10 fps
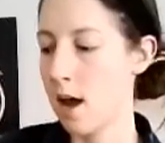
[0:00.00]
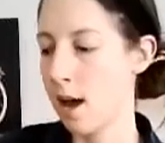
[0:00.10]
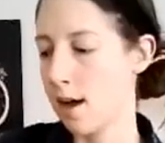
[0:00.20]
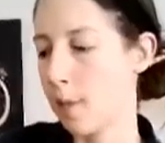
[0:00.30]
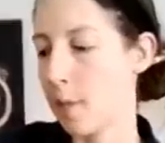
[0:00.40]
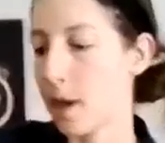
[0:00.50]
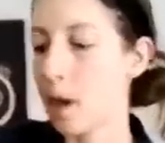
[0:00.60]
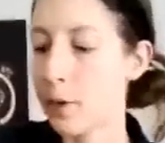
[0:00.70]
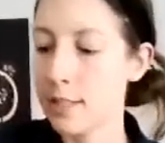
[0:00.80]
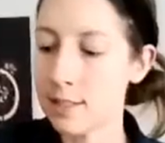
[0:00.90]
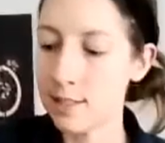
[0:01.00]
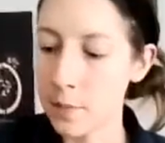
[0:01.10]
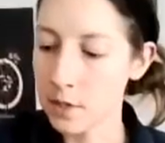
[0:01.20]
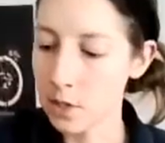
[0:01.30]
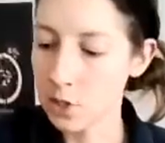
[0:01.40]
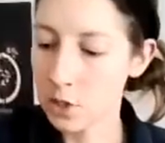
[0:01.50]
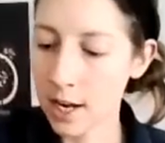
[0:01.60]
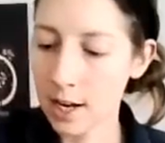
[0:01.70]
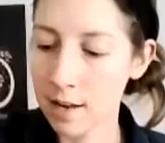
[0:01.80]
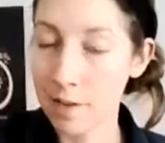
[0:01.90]
I always
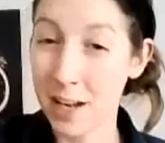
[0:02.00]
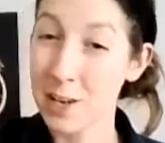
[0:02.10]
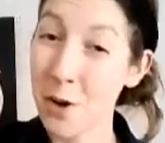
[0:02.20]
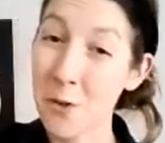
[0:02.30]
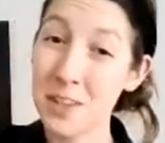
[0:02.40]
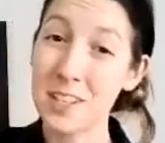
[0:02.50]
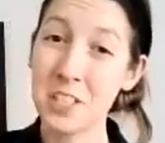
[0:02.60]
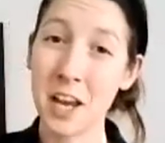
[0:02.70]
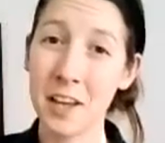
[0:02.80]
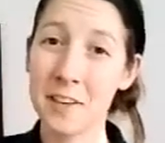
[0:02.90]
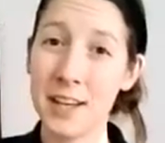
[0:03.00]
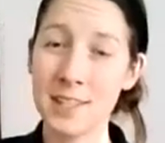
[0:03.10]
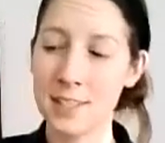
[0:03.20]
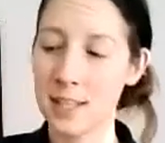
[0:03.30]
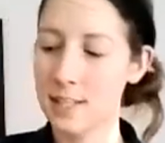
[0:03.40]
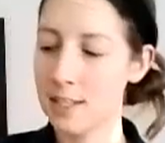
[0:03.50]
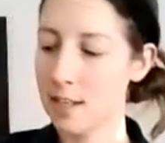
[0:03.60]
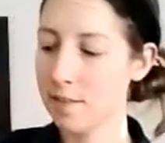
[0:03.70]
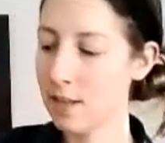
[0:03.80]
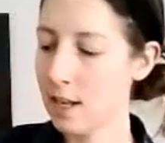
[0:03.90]
demonstrate if I know that the child has a
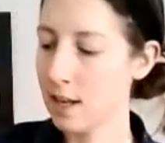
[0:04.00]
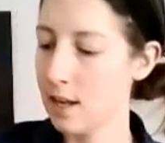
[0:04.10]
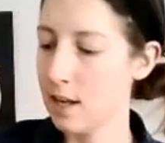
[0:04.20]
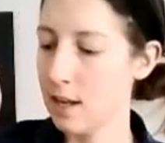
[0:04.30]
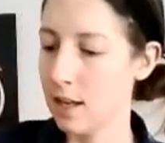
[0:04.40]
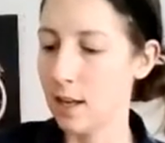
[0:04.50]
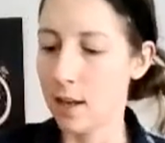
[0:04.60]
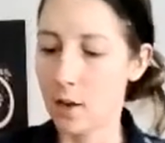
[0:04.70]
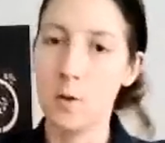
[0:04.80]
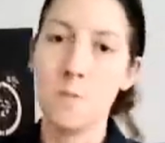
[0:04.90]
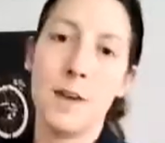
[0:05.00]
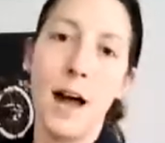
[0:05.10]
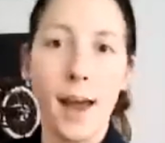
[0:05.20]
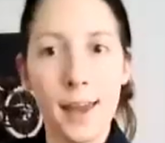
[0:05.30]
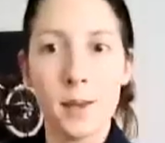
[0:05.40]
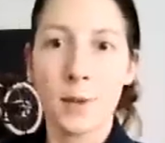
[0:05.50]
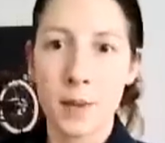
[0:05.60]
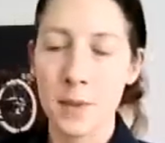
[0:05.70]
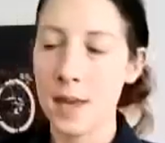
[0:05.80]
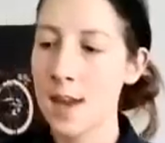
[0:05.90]
sensitivity, oh, I can wipe
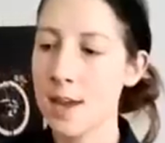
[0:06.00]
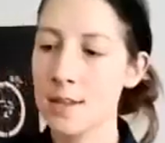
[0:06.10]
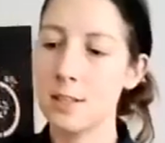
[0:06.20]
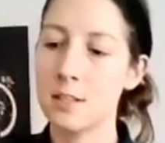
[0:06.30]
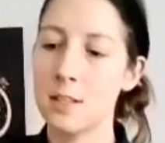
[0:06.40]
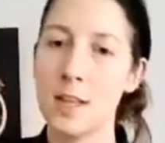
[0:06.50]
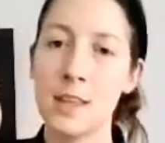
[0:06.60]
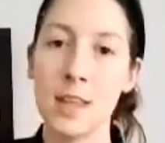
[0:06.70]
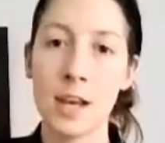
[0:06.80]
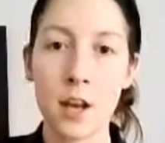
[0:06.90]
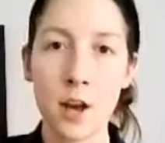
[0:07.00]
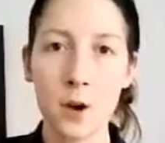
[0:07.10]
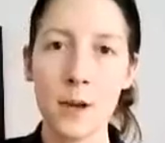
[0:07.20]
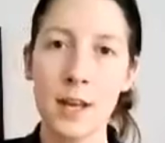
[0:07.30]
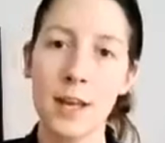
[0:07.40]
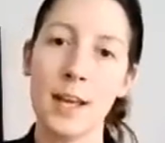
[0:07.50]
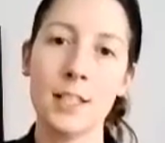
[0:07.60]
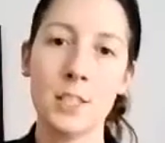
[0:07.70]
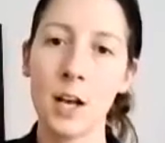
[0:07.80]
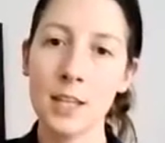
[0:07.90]
my hands. So then they know
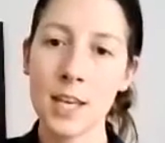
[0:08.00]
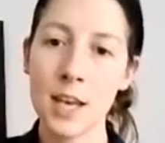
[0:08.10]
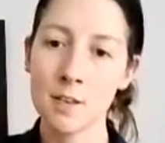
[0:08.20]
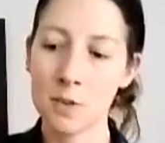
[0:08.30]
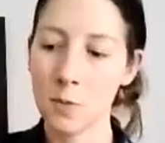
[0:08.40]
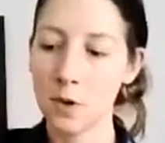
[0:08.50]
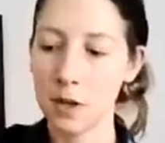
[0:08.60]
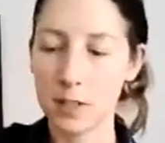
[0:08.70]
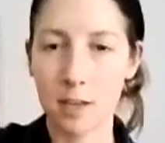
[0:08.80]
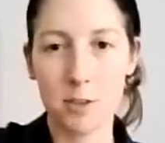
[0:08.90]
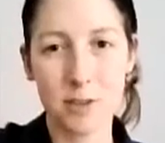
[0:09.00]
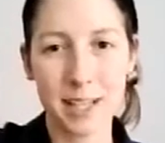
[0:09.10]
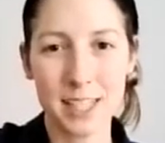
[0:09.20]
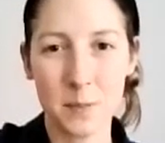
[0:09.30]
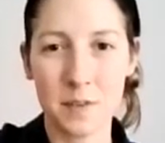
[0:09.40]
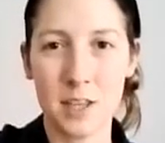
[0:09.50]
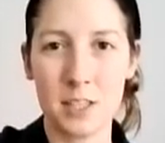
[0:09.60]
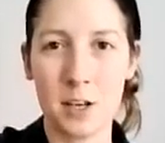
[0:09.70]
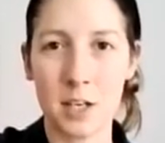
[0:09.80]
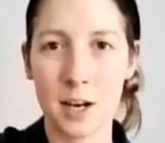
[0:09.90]
it's not the end of the world. If you get some of this
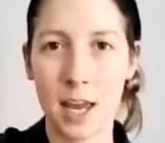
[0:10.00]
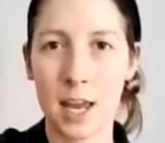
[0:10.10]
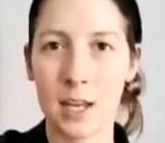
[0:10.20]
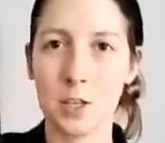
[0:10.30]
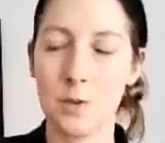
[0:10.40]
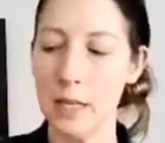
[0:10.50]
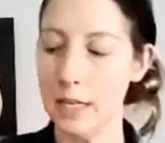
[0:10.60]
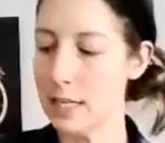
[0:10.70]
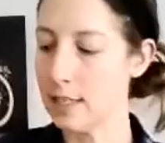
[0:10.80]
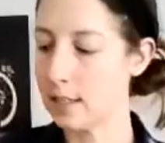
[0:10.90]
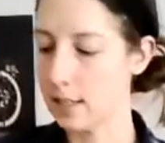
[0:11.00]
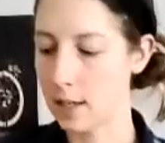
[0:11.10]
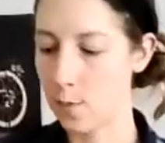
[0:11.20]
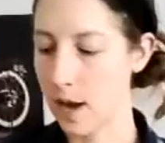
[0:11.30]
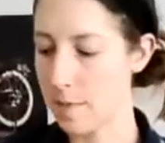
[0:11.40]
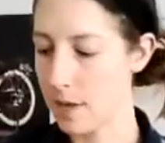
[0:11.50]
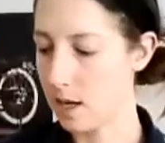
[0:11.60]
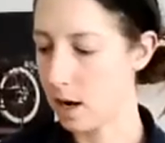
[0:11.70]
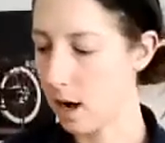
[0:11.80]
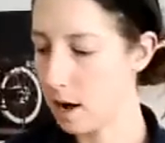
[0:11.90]
on your hand, you can easily wipe it
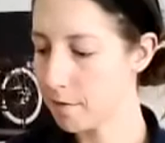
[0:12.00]
off.